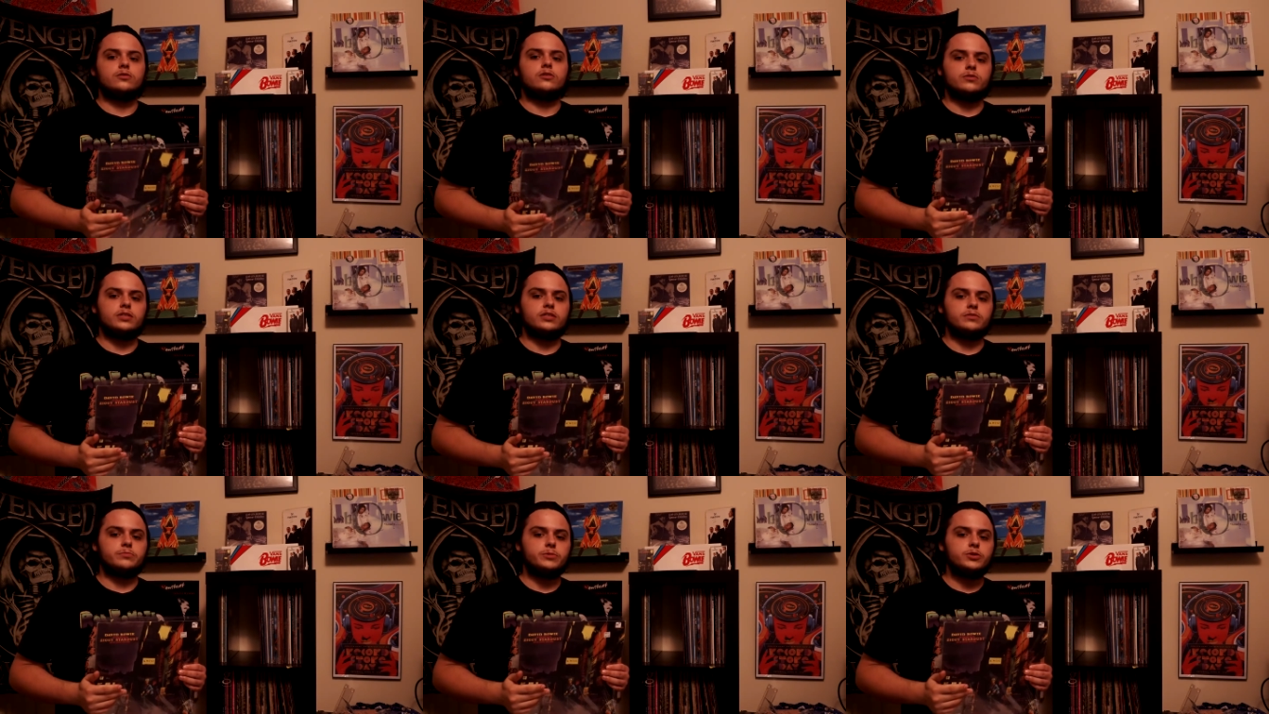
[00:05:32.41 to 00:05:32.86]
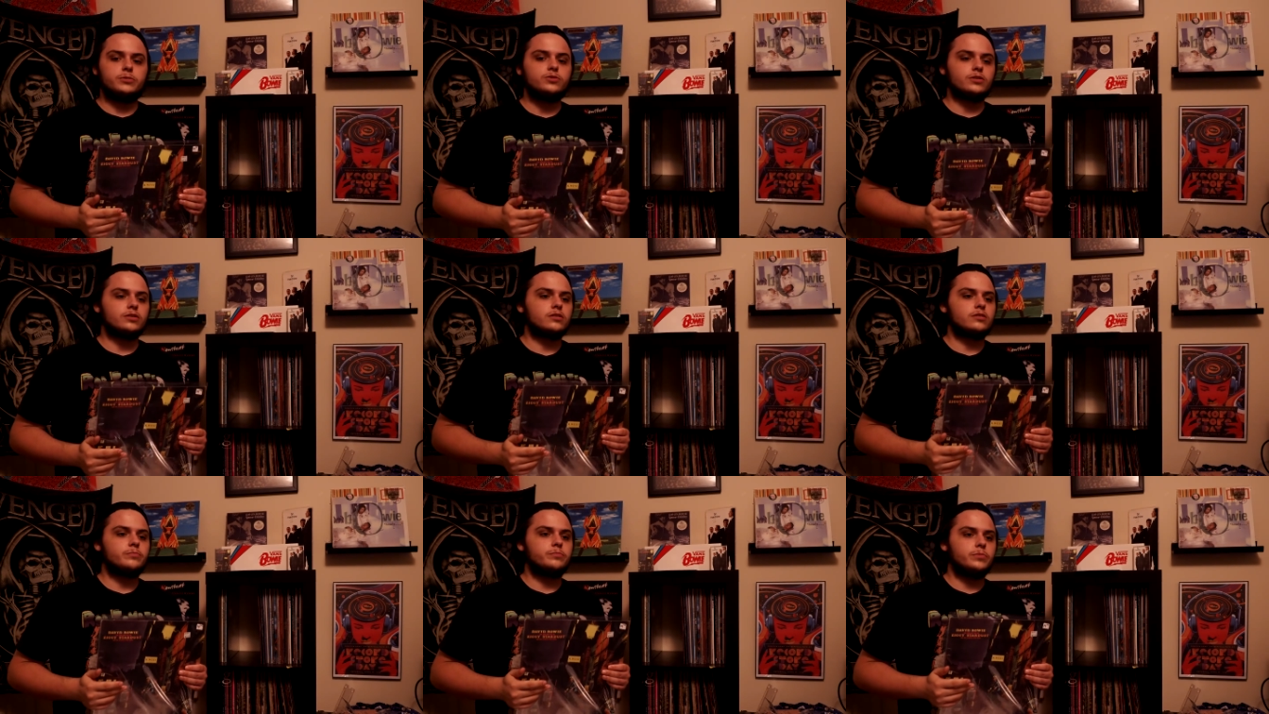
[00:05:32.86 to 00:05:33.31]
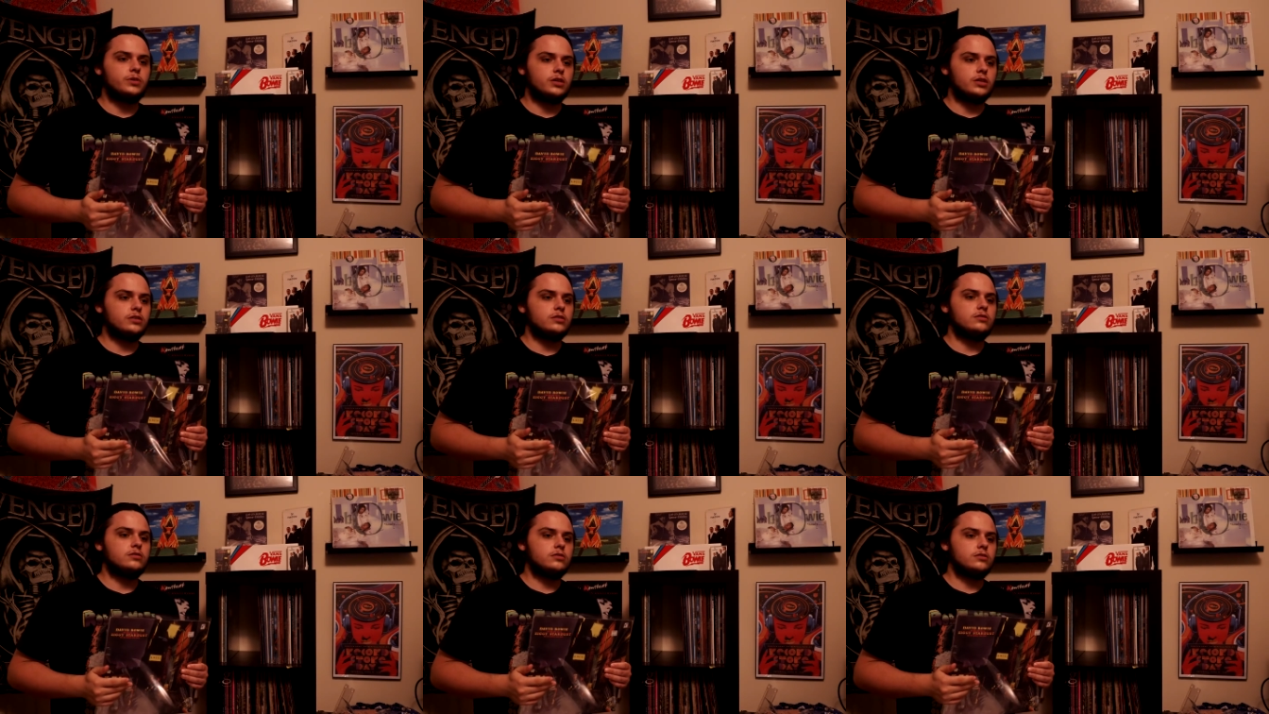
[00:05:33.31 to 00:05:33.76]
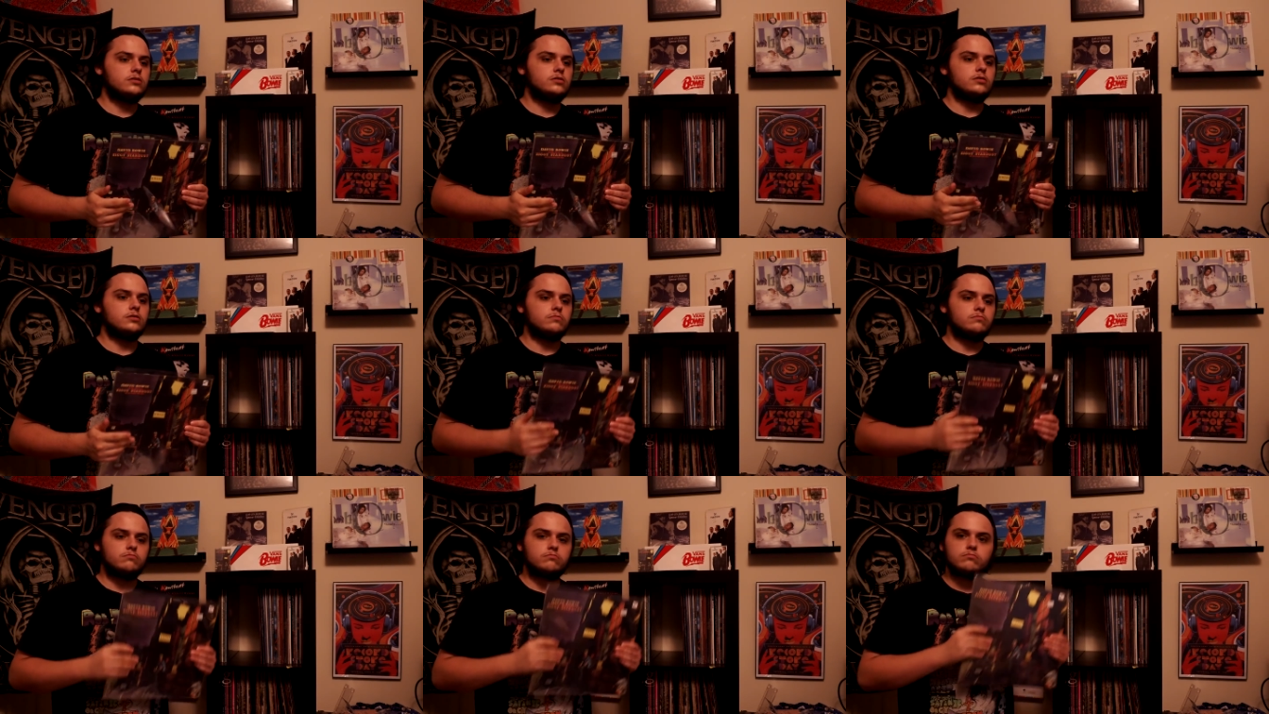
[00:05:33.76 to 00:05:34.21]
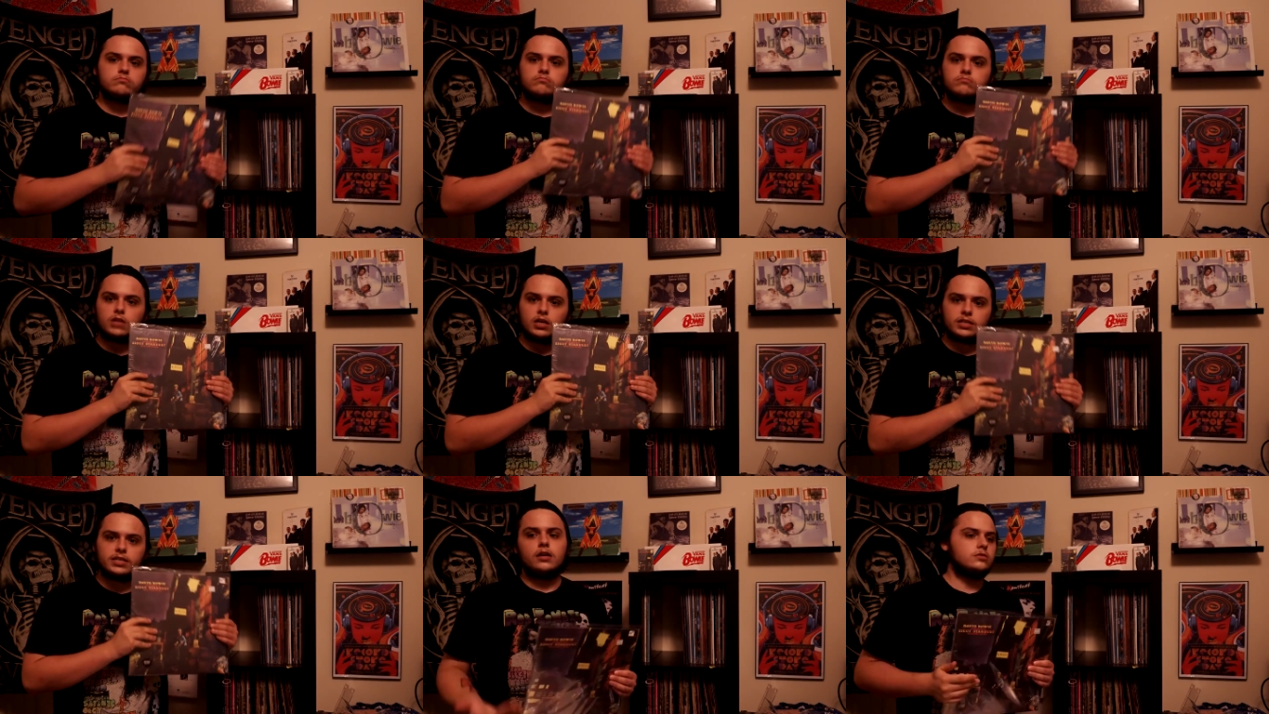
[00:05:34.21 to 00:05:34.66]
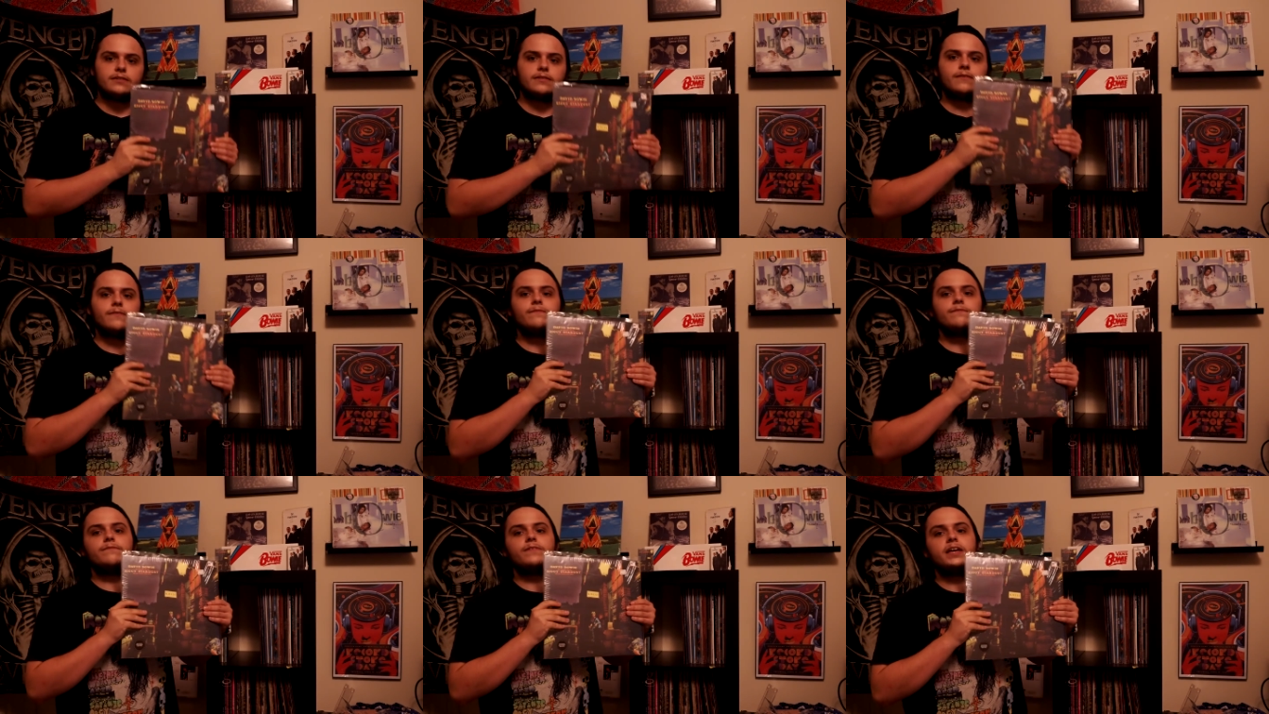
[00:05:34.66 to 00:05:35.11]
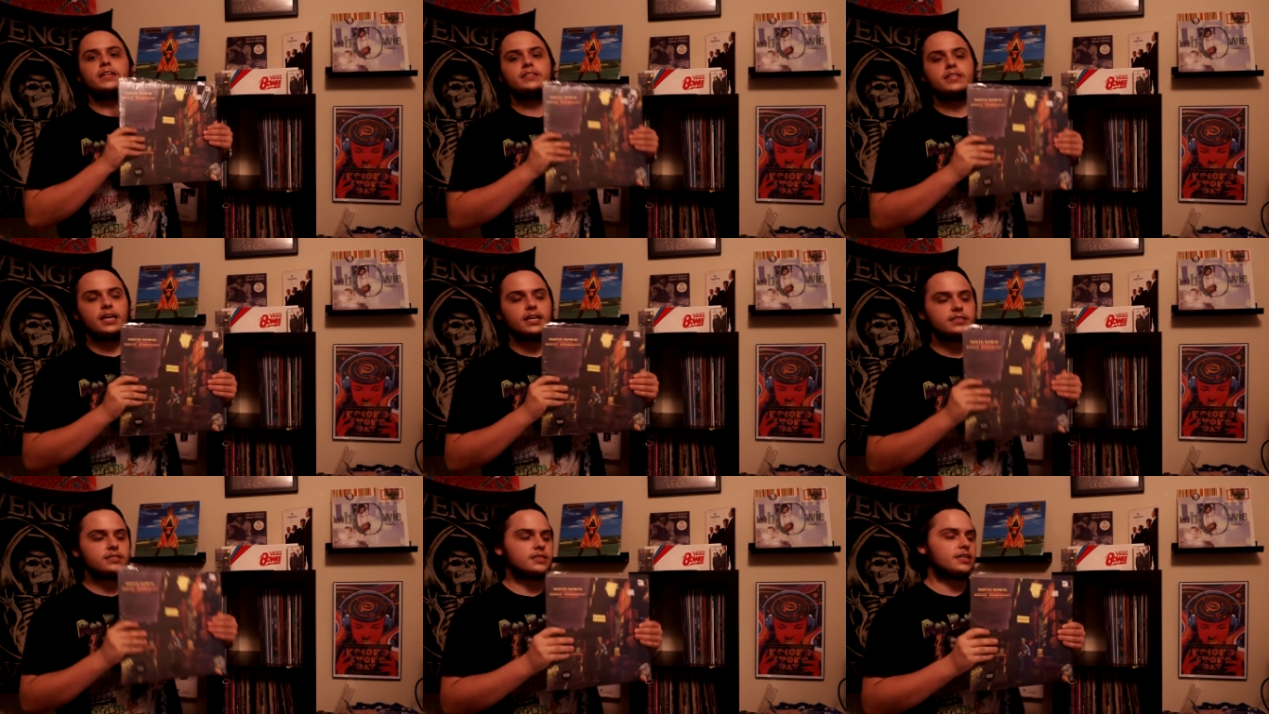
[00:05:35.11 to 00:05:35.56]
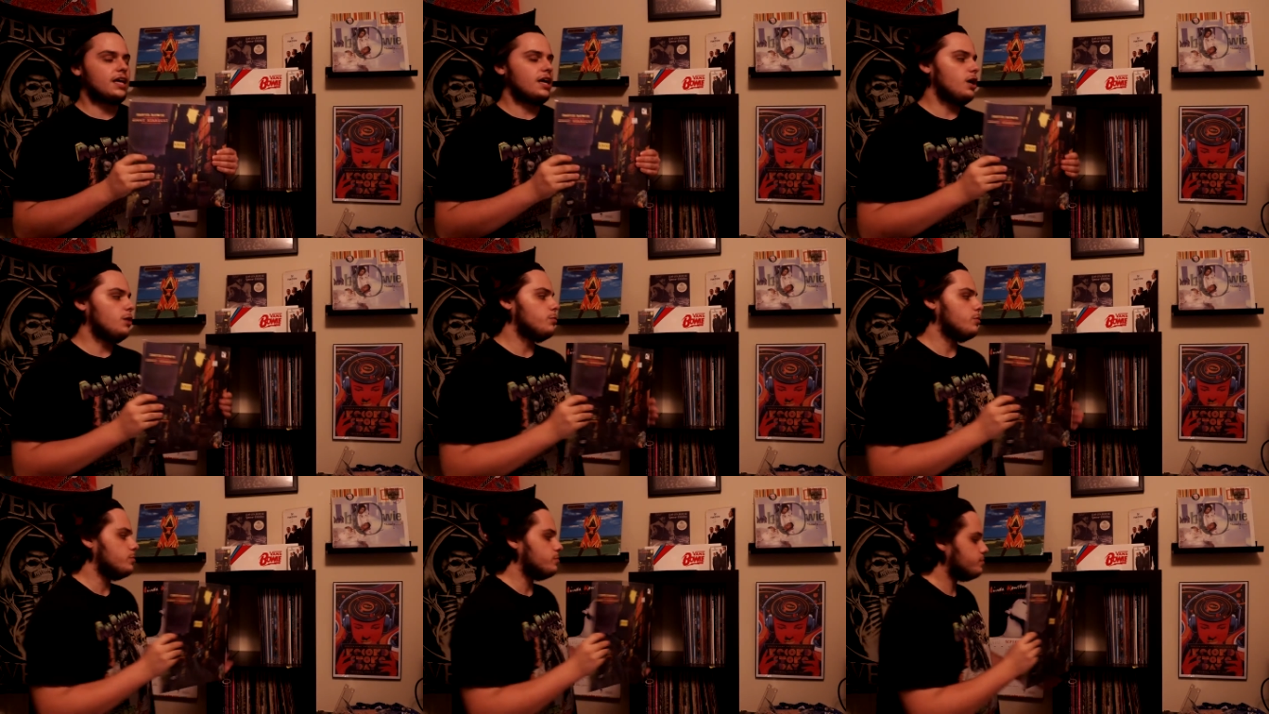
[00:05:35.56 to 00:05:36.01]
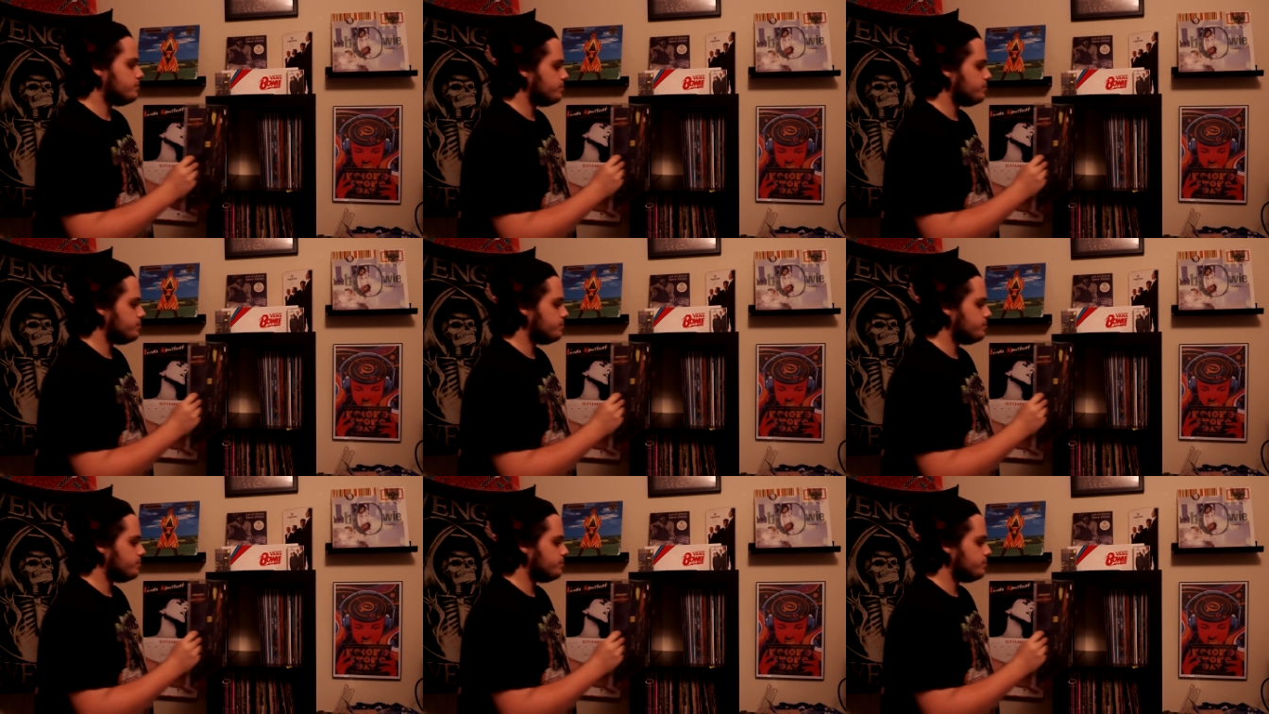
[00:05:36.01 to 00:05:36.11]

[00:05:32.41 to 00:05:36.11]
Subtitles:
his music. But again, fantastic album.